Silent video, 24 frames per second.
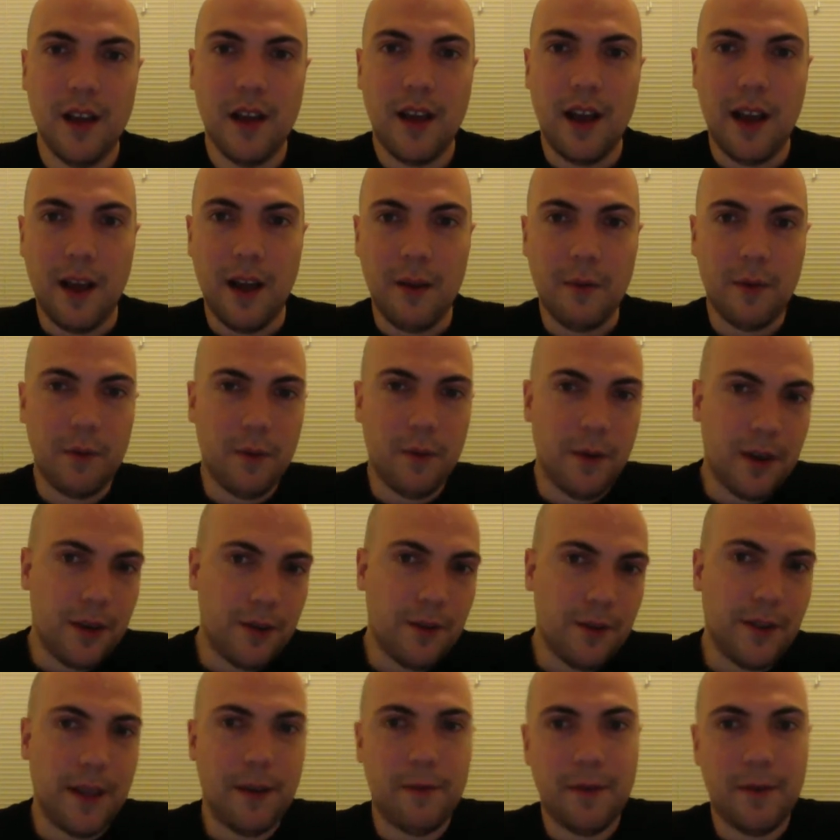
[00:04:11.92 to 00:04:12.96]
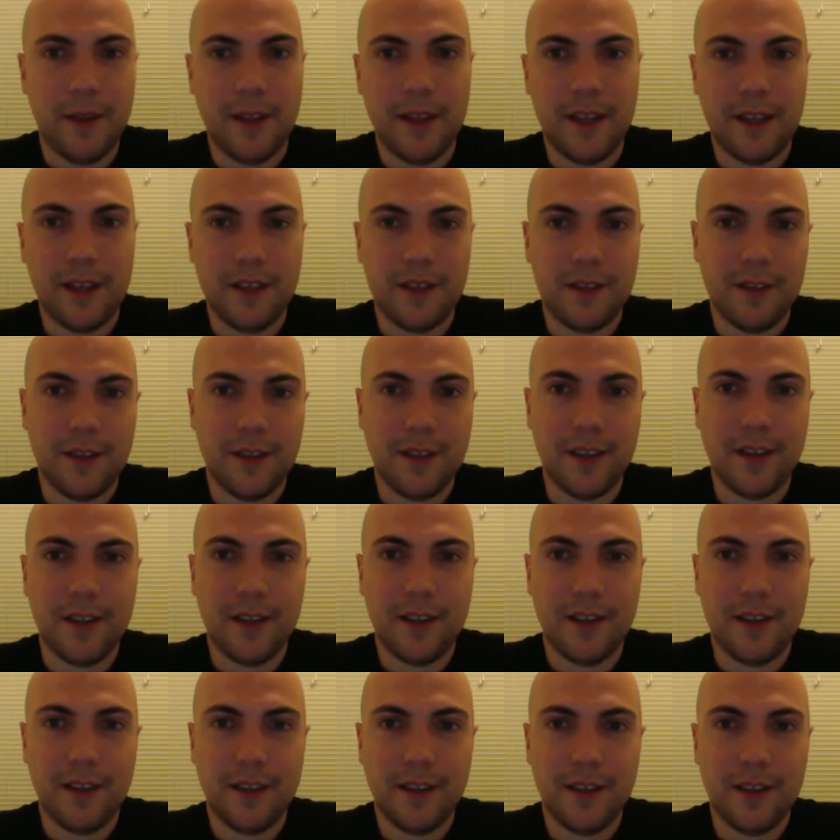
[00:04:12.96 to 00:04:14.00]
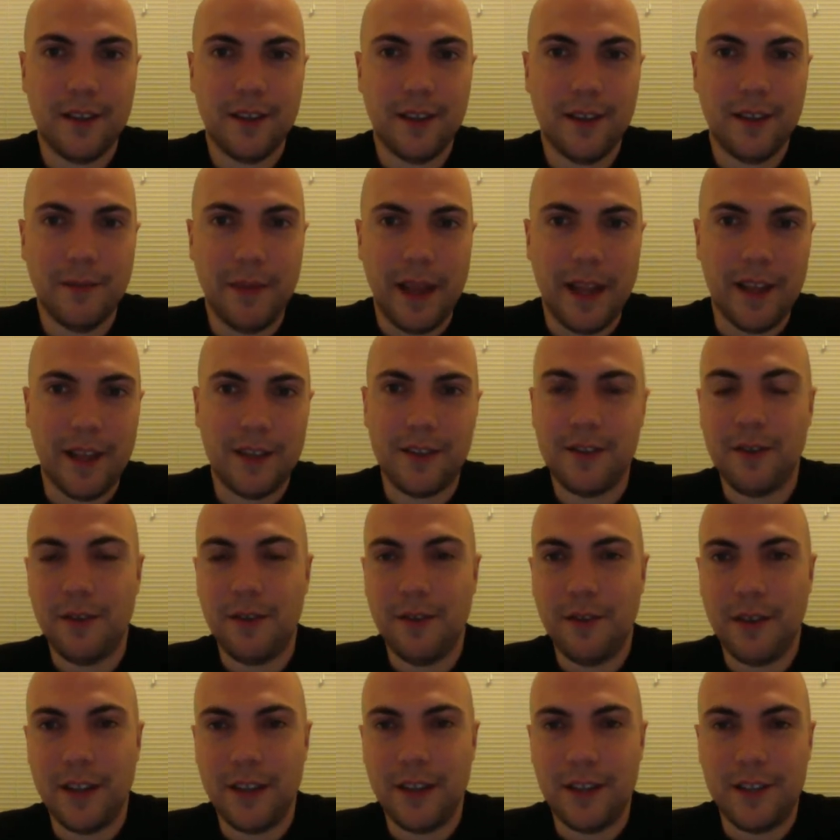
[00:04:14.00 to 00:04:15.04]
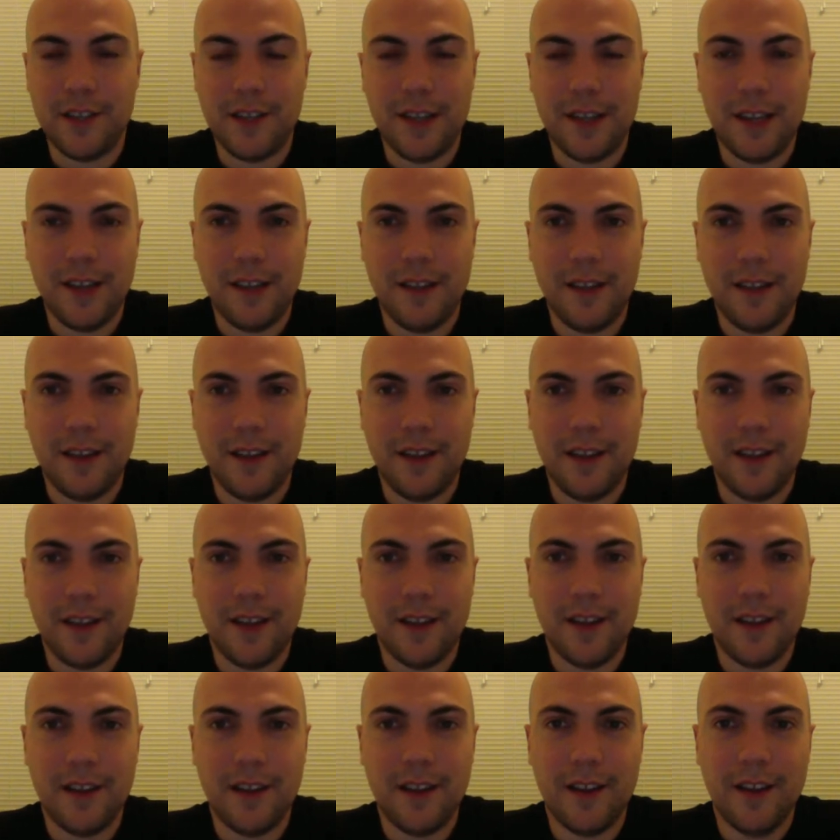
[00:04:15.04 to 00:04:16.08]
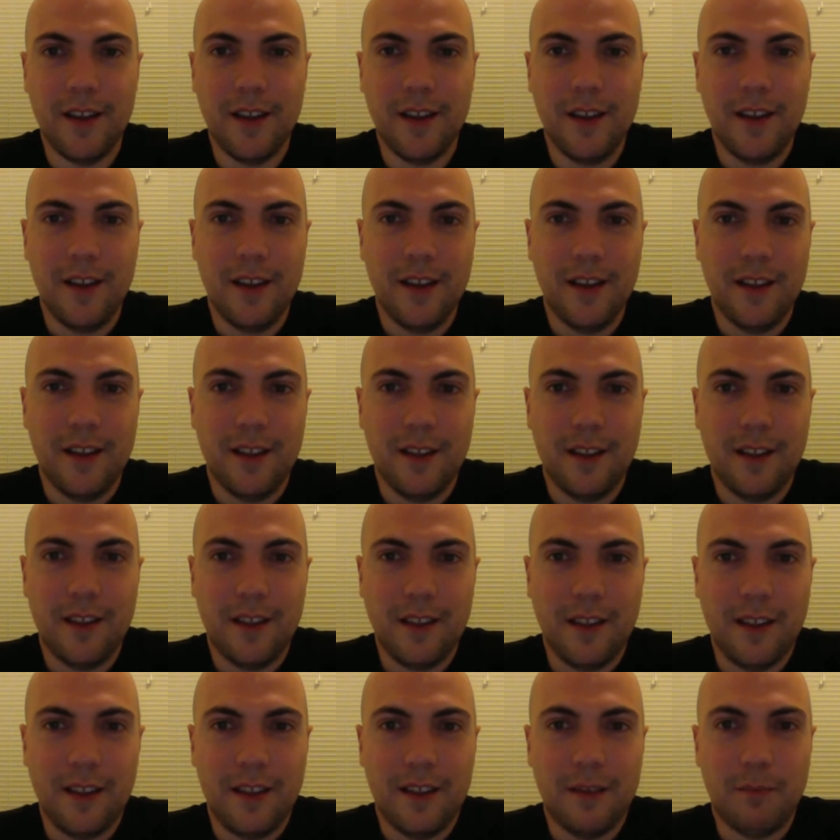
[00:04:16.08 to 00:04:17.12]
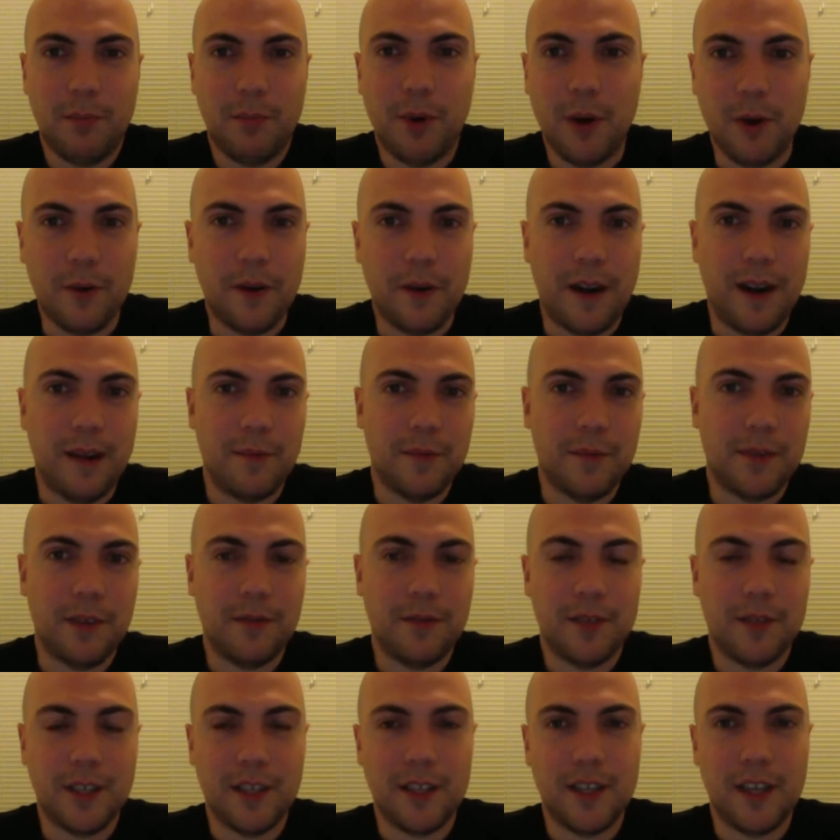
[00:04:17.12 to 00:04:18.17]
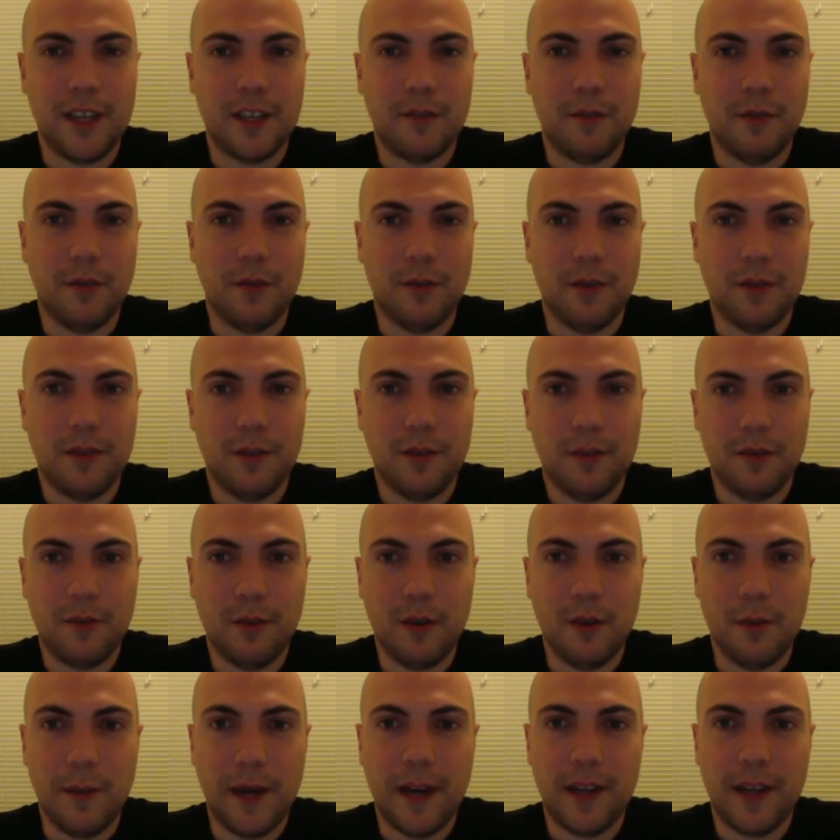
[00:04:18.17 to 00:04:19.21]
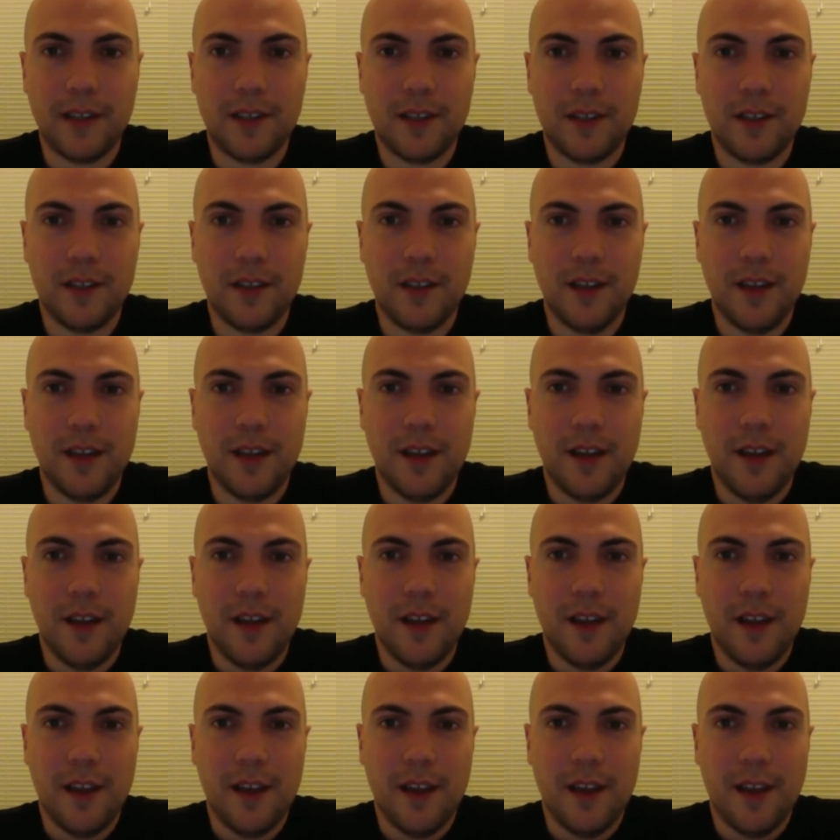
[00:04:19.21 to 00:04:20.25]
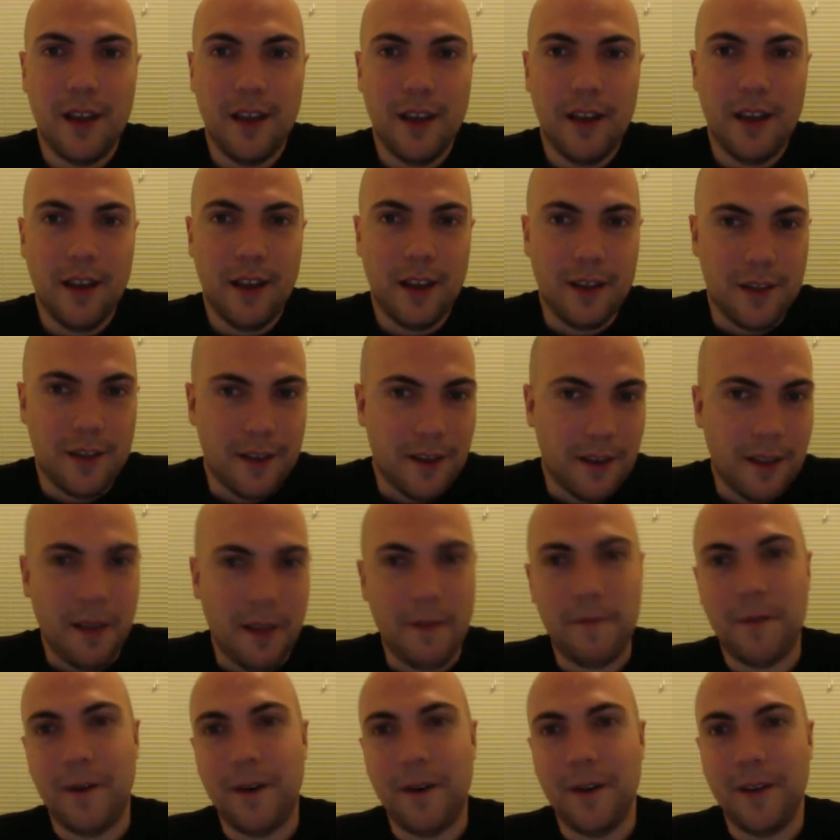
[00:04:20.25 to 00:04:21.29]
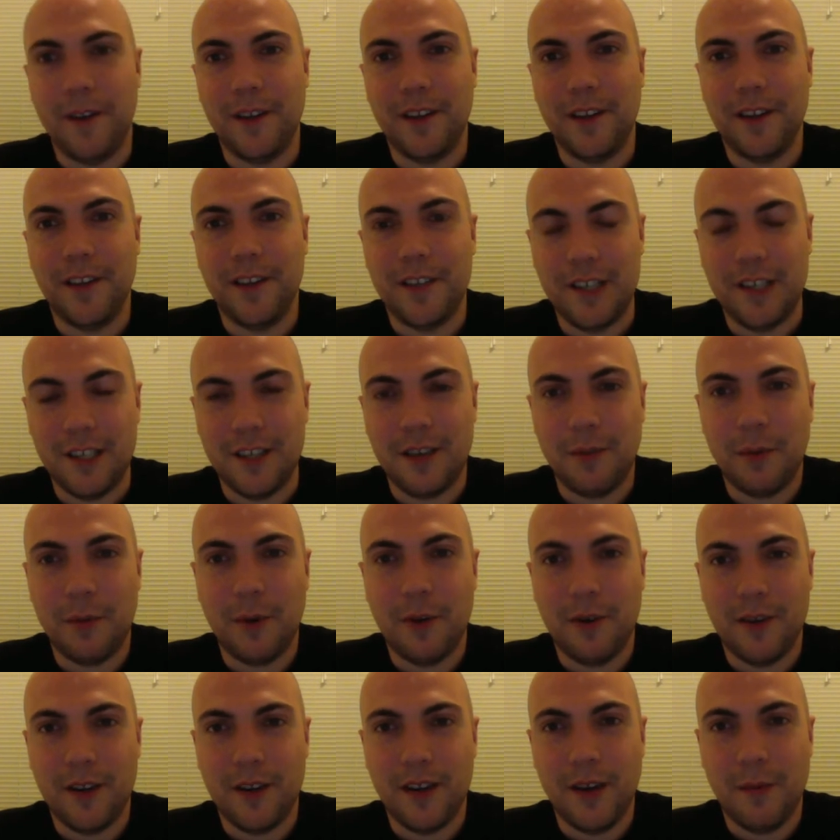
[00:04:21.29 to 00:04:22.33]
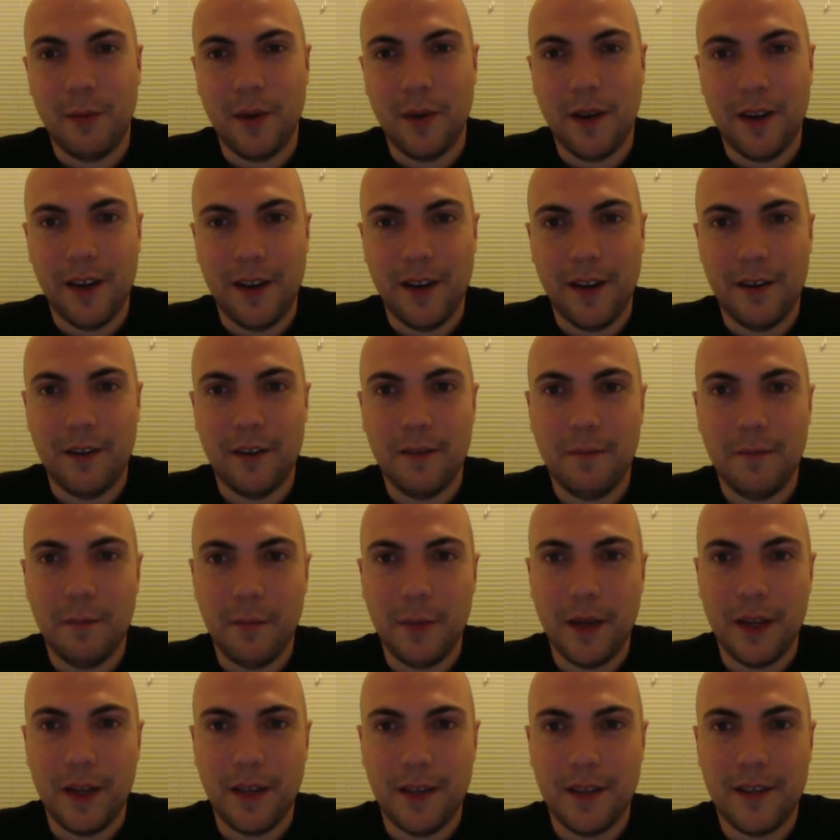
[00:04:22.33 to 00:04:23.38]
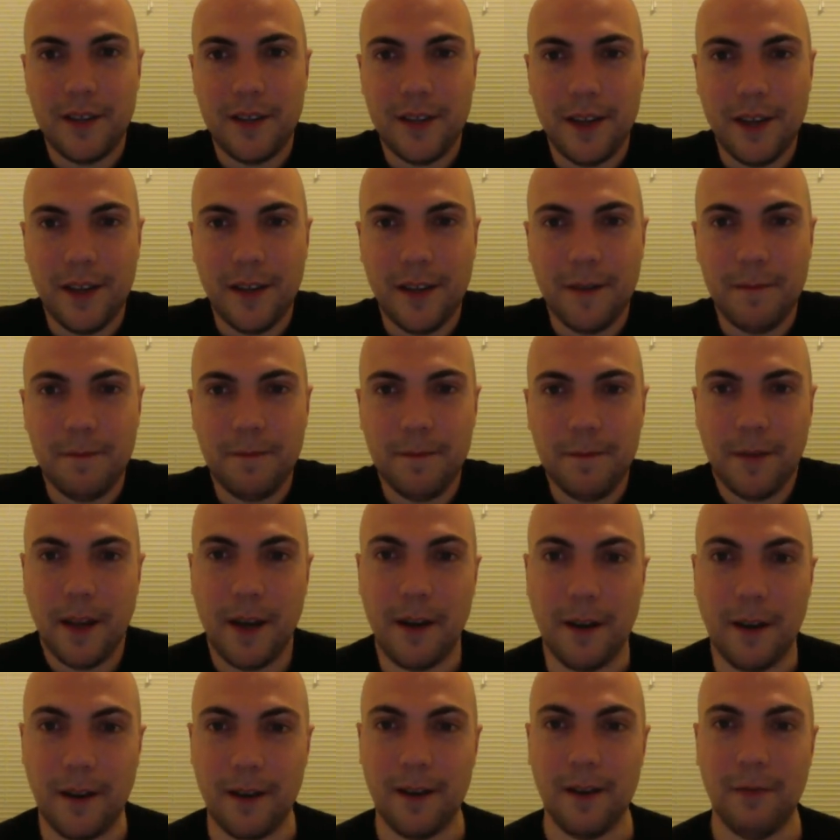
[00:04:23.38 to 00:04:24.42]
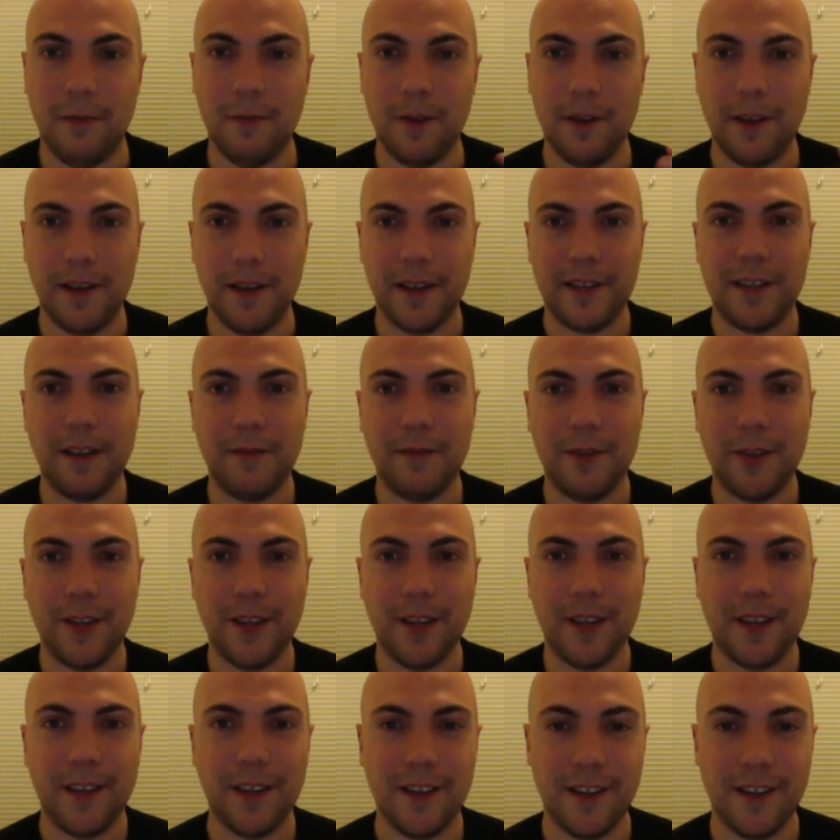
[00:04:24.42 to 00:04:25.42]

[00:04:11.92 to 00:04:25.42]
I would want to do that with this, like make it so you can see the uh, the programs of successful robots. It's not that far along. It's just a prototype right now. But uh, here, I want you guys to have a look.